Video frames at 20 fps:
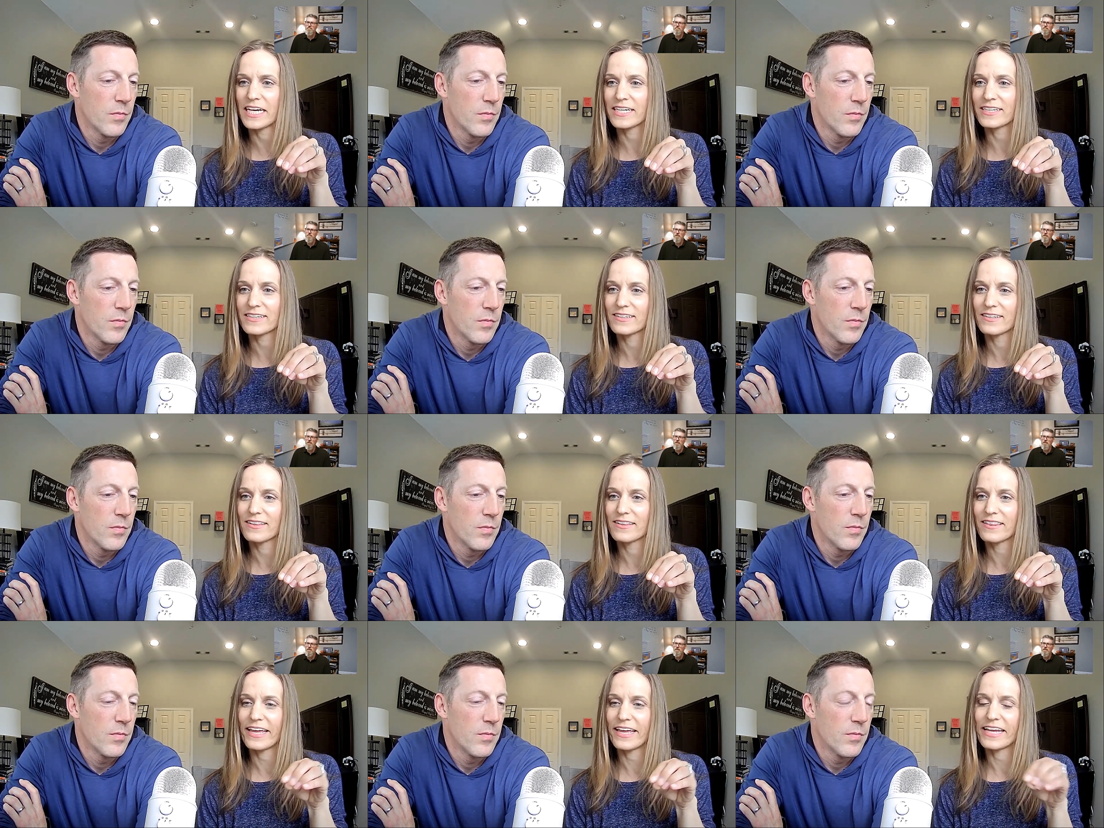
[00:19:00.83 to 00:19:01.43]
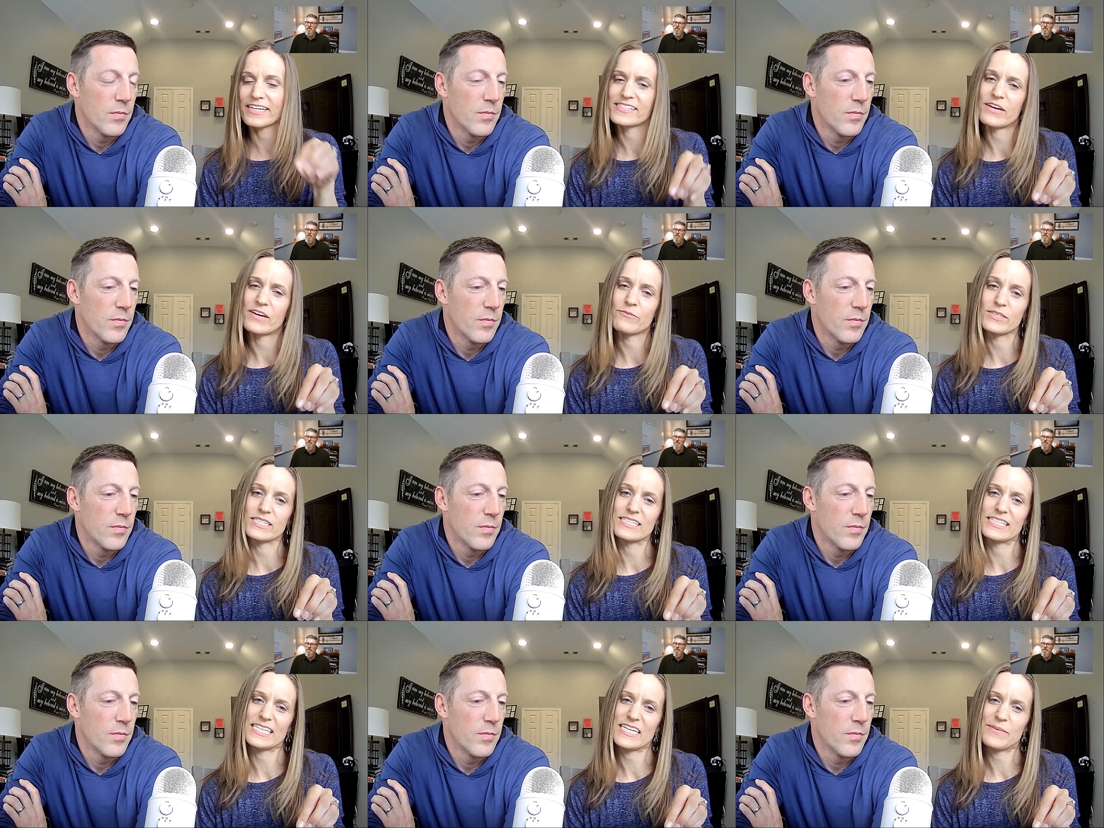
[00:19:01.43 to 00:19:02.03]
Speaker 1: like things that
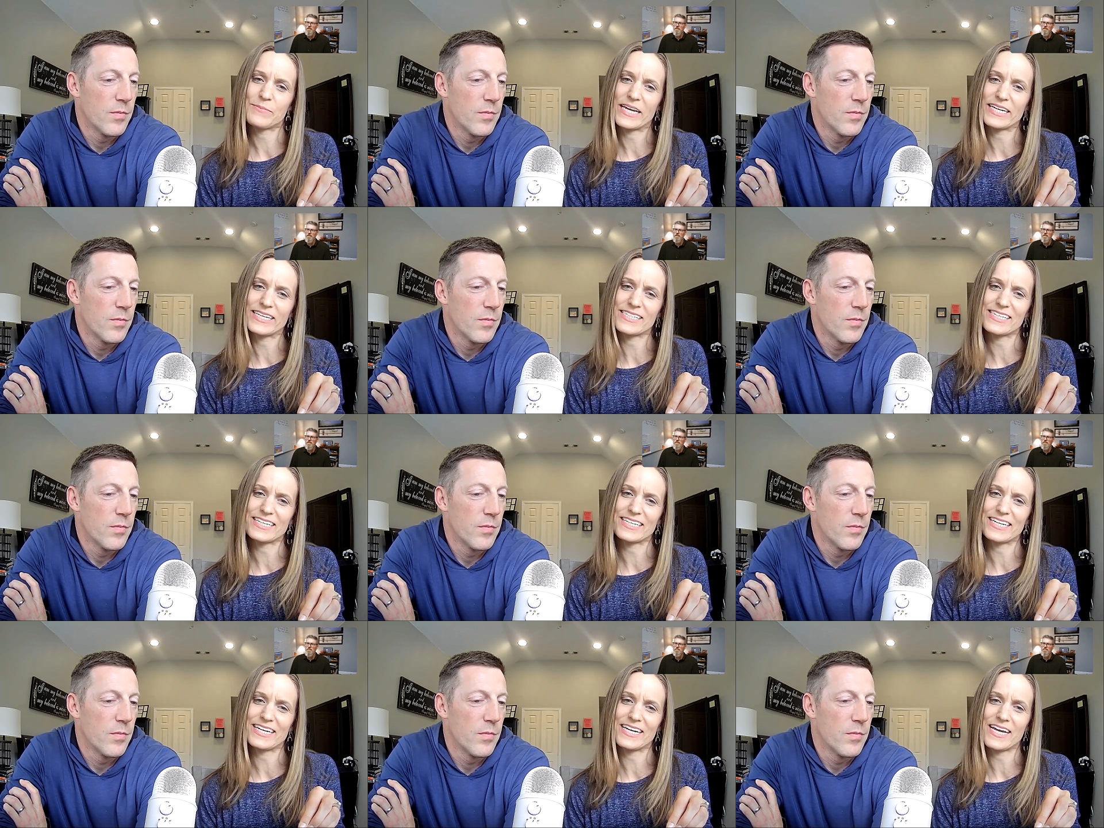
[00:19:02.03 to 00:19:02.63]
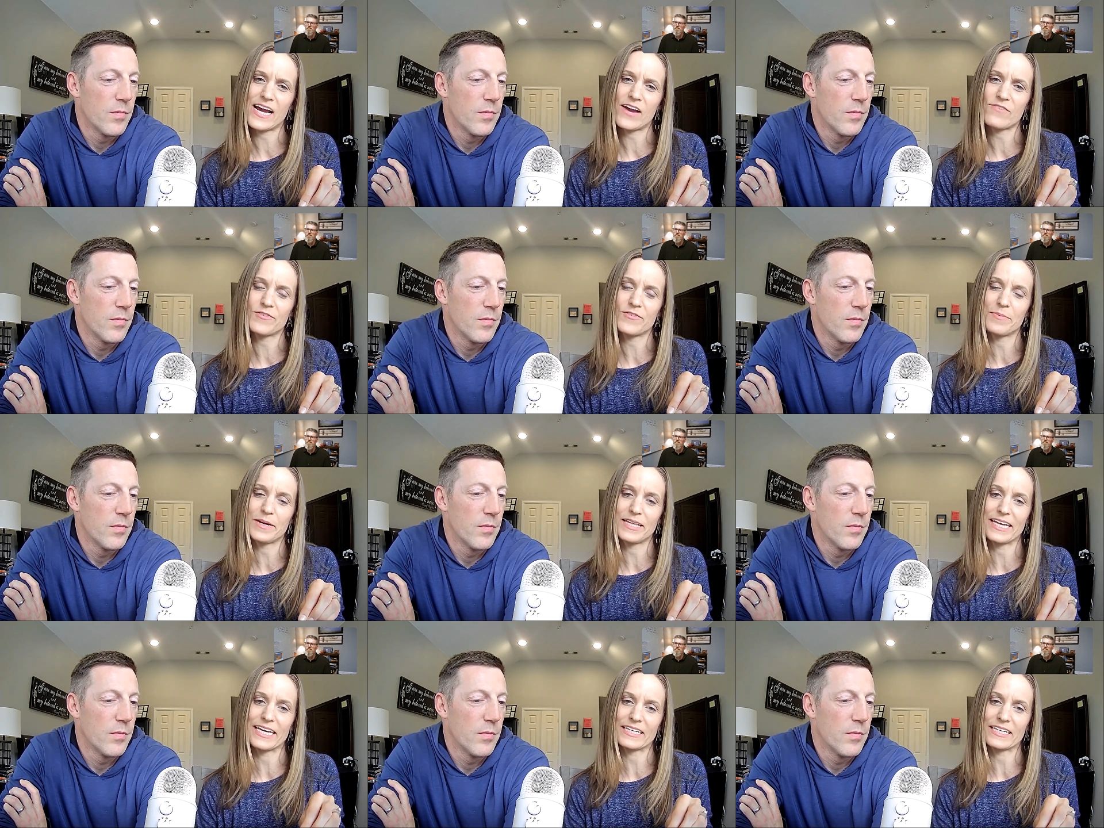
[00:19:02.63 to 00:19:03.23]
would seem innocent enough
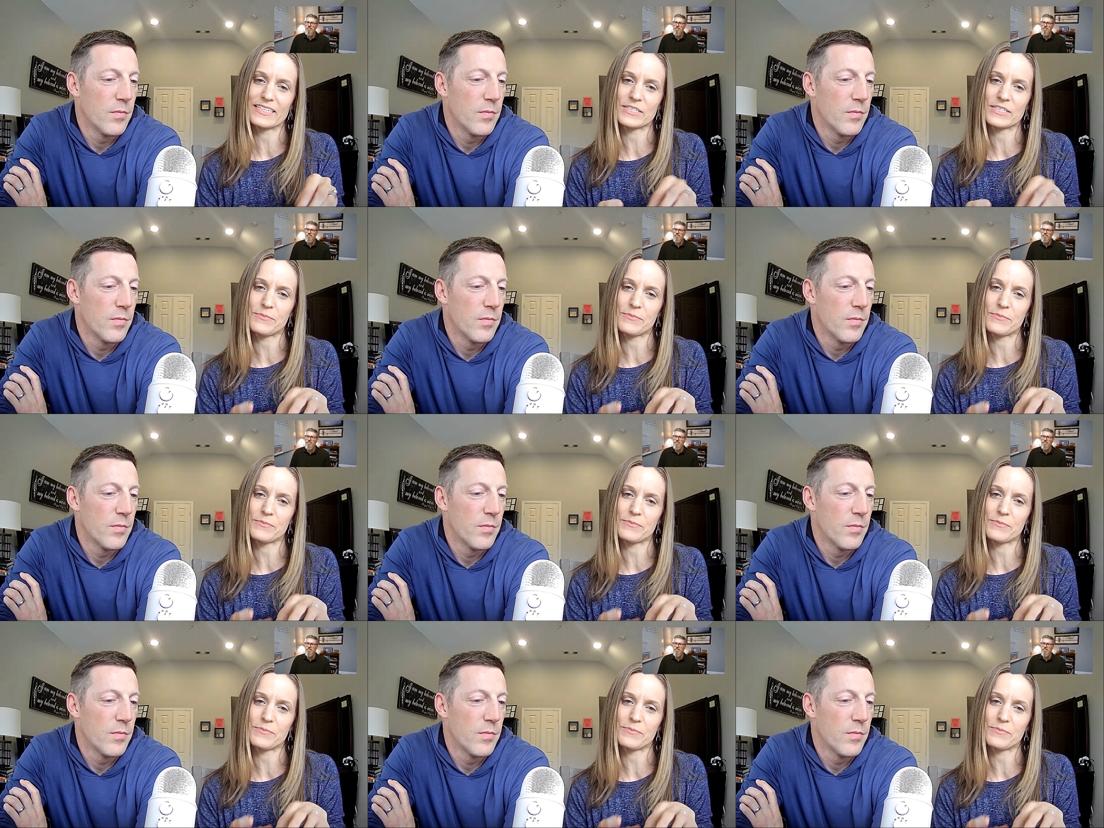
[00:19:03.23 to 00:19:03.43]
but like